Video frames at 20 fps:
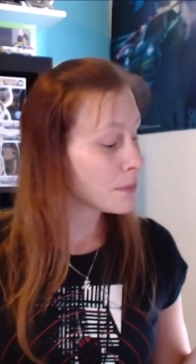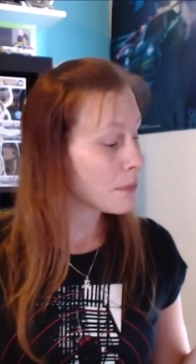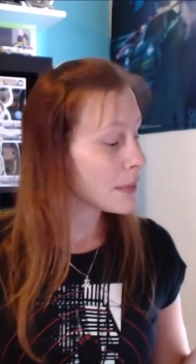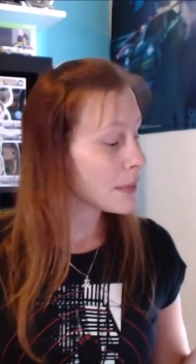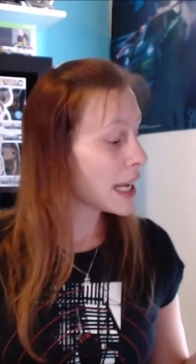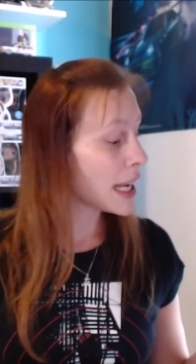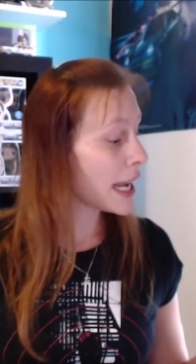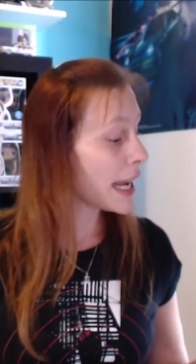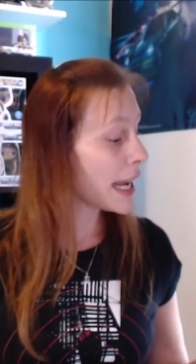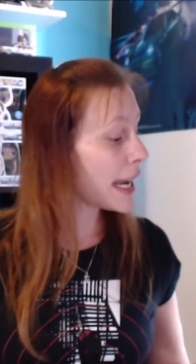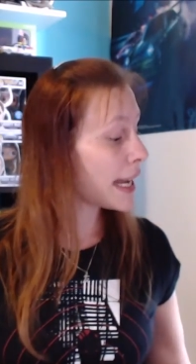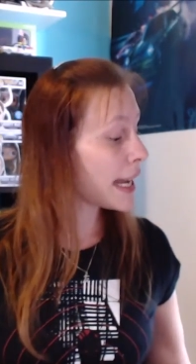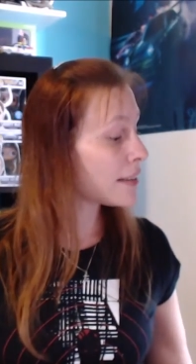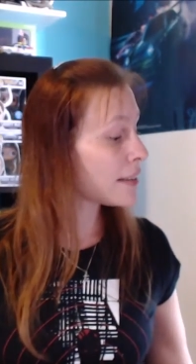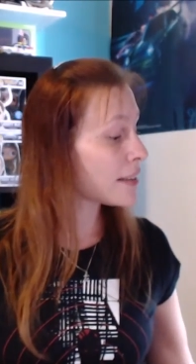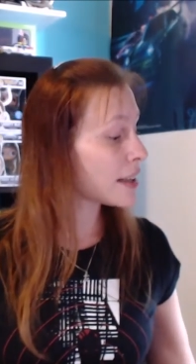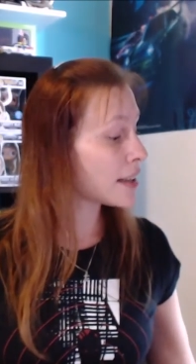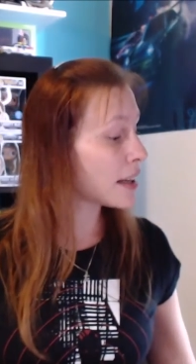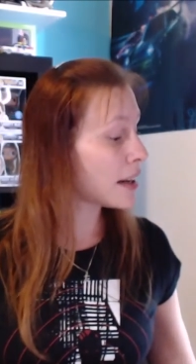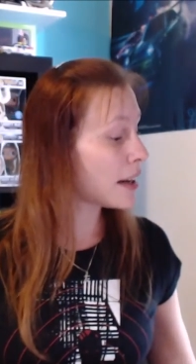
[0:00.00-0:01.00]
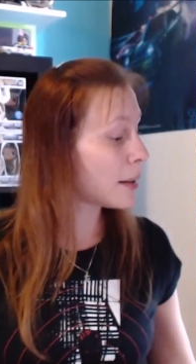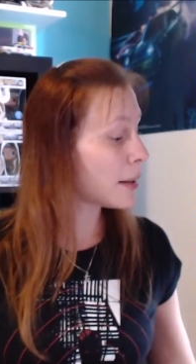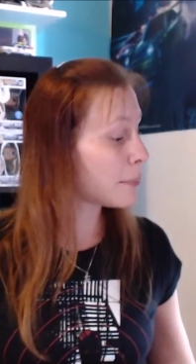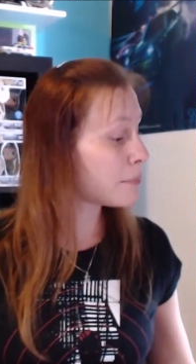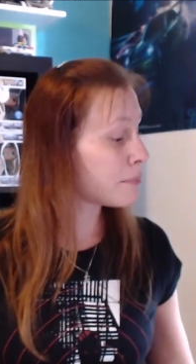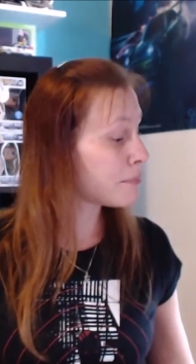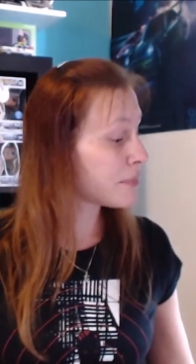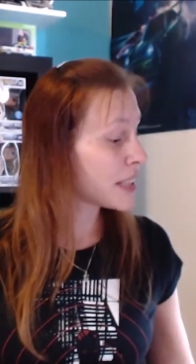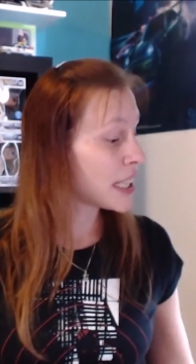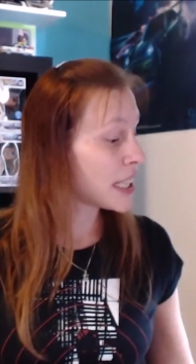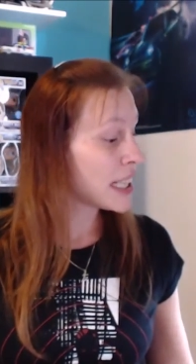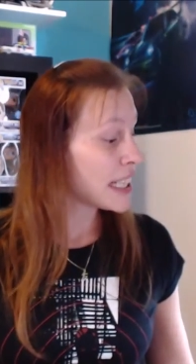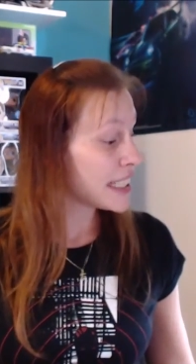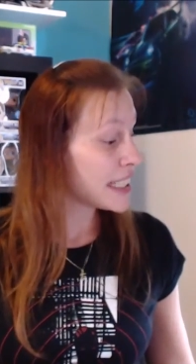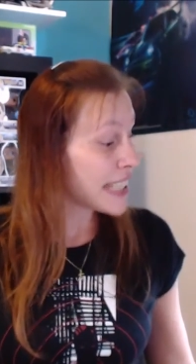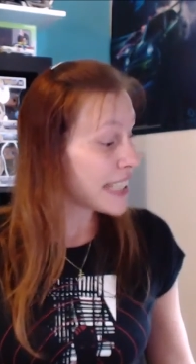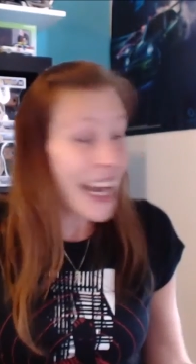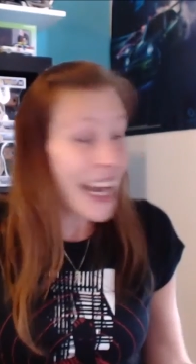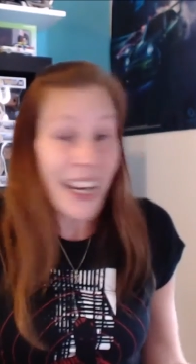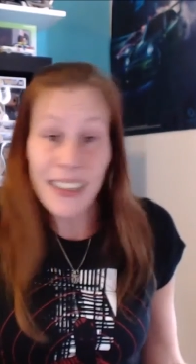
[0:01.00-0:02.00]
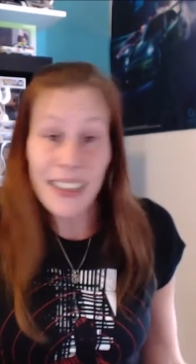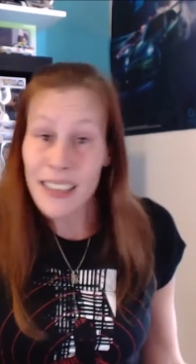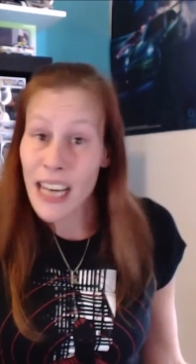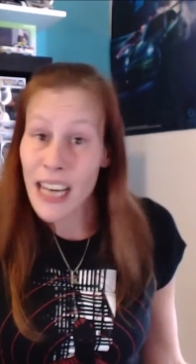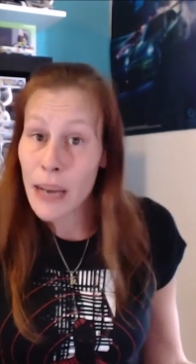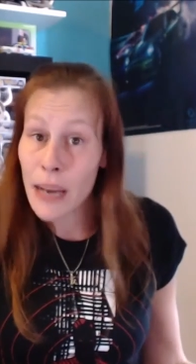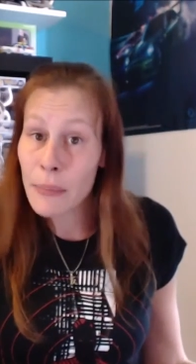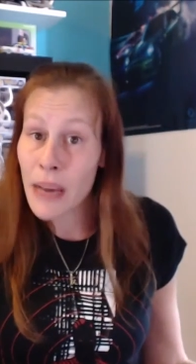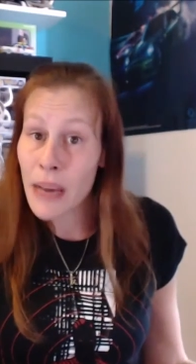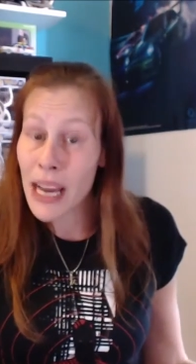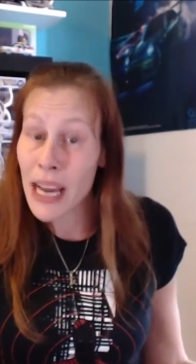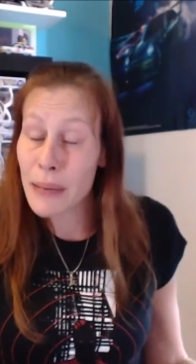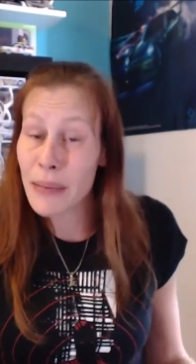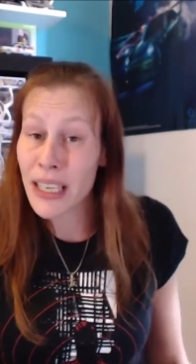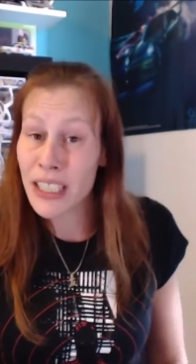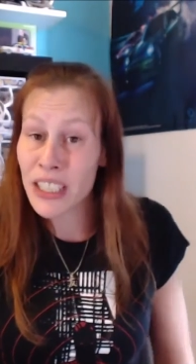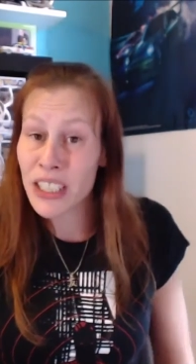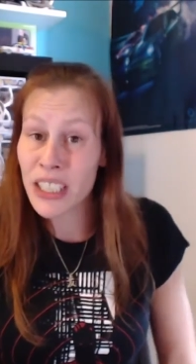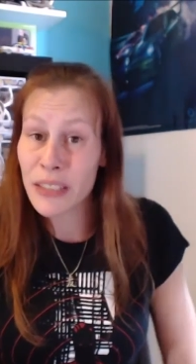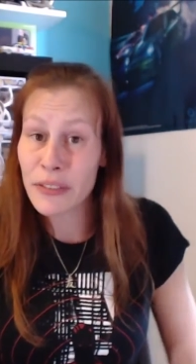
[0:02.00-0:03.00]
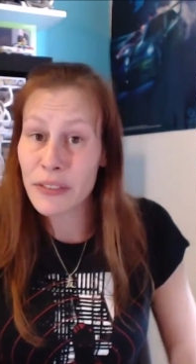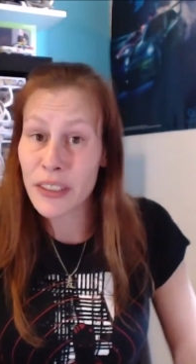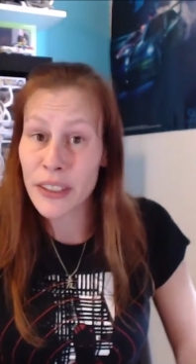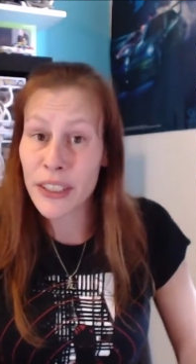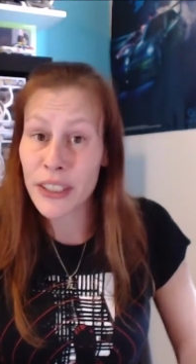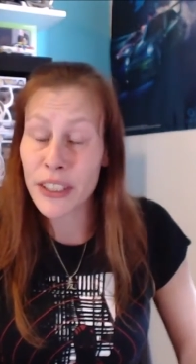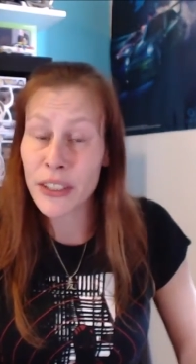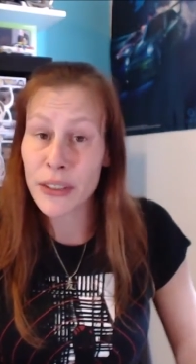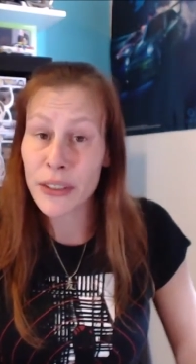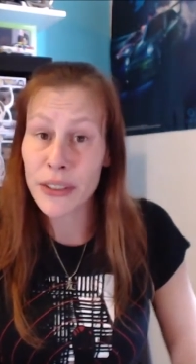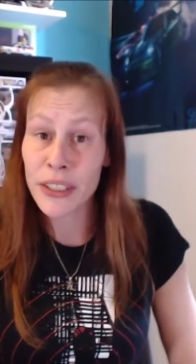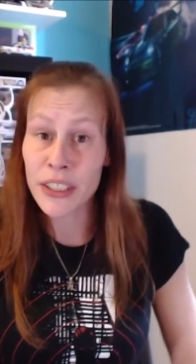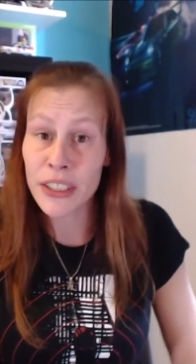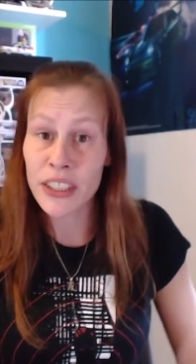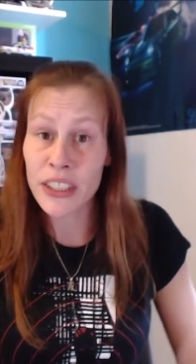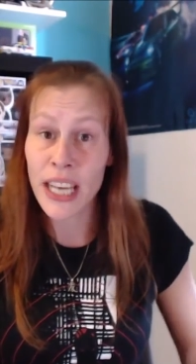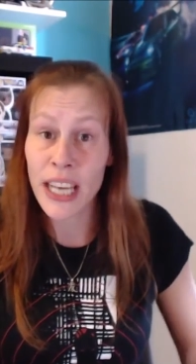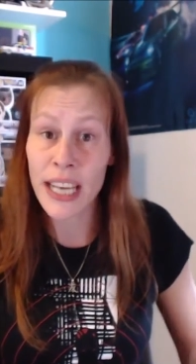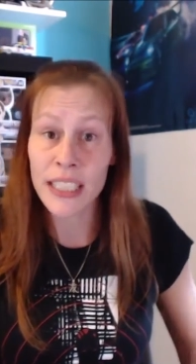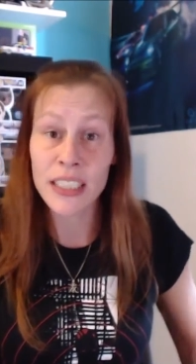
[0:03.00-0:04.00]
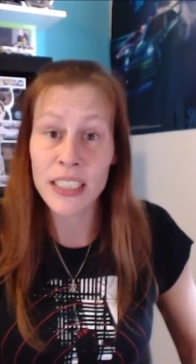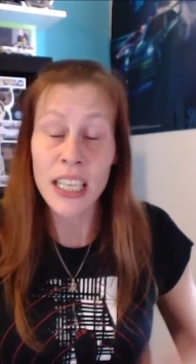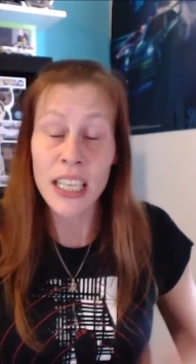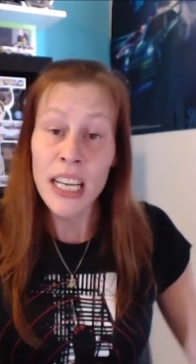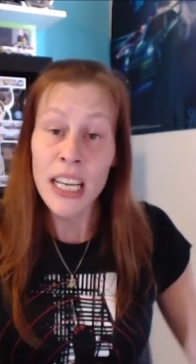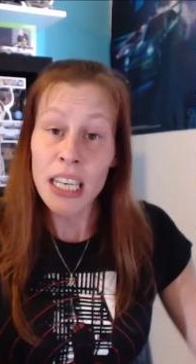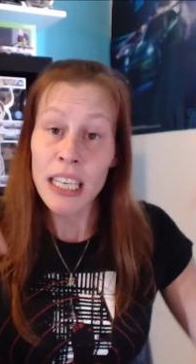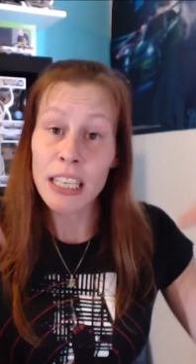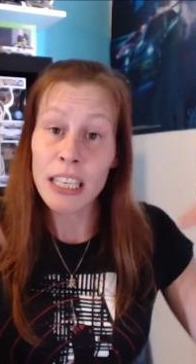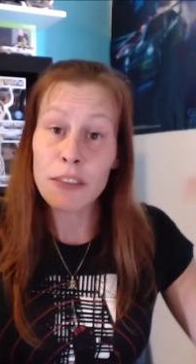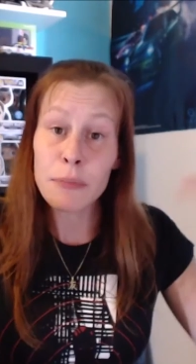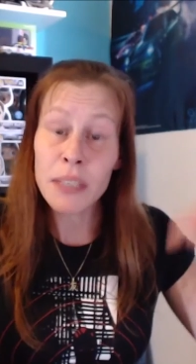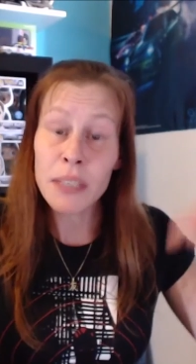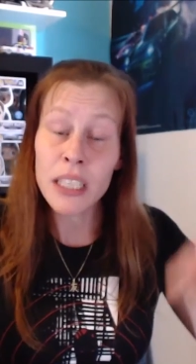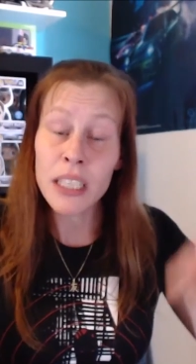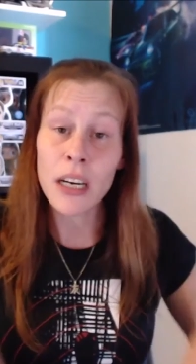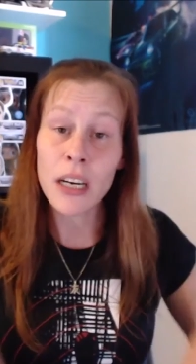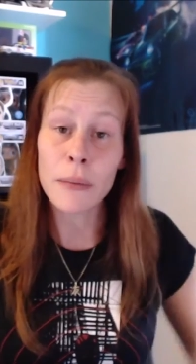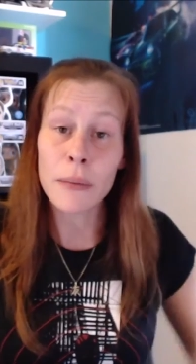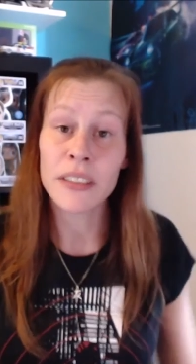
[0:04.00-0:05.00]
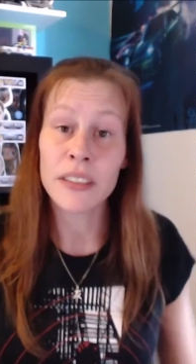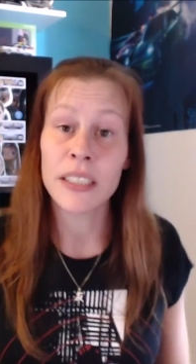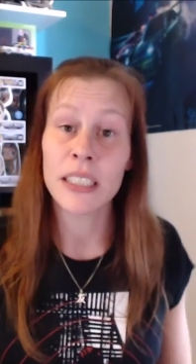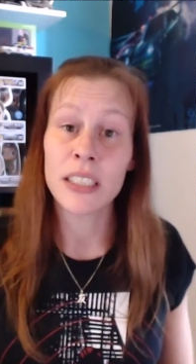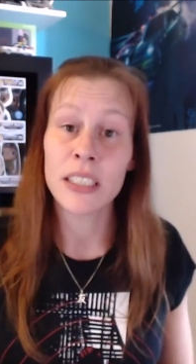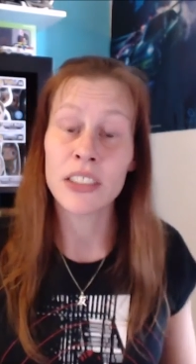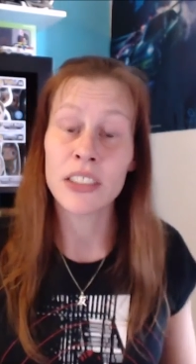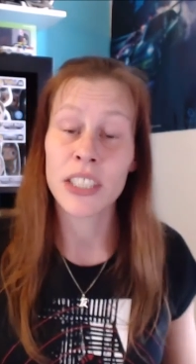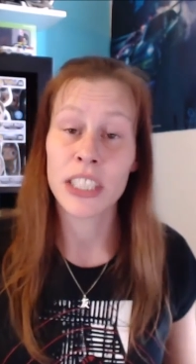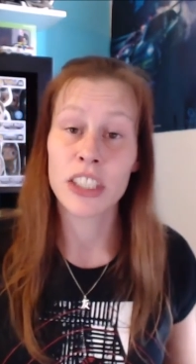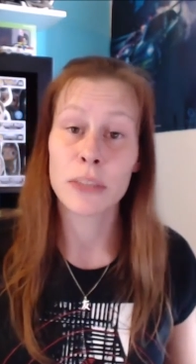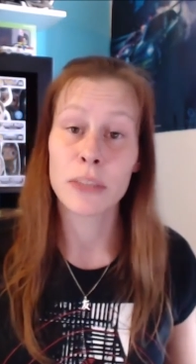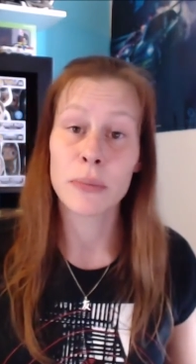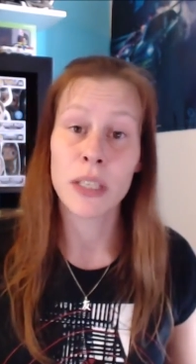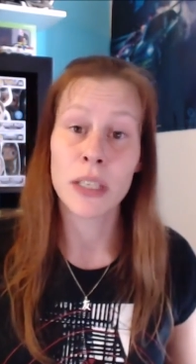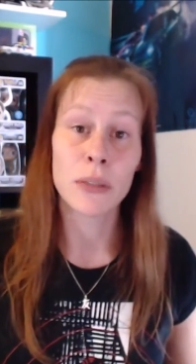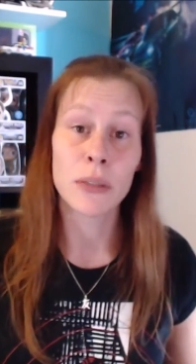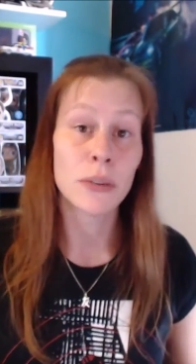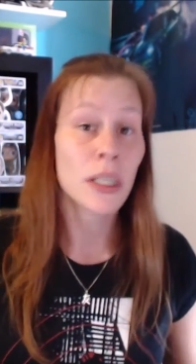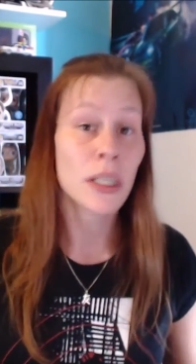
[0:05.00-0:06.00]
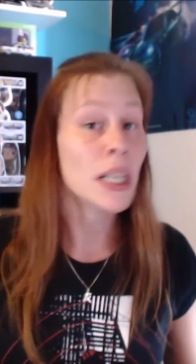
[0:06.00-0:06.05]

And yeah, I'm actually very curious, guys. Leave me a comment in the section below.